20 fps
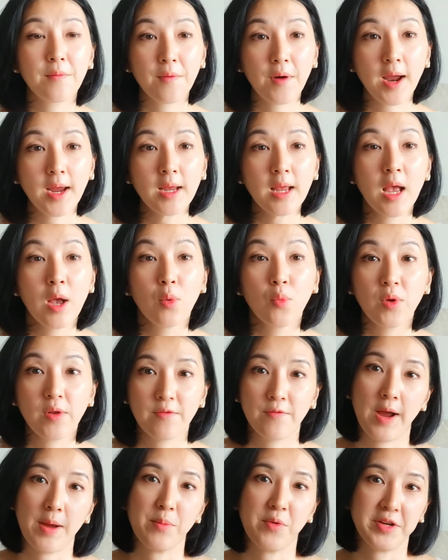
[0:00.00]
right, with
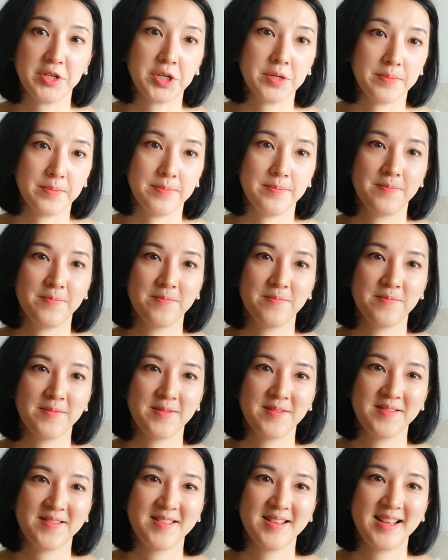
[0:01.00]
vibration.
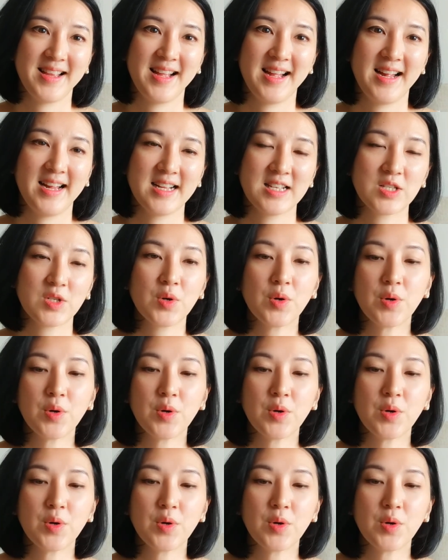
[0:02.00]
So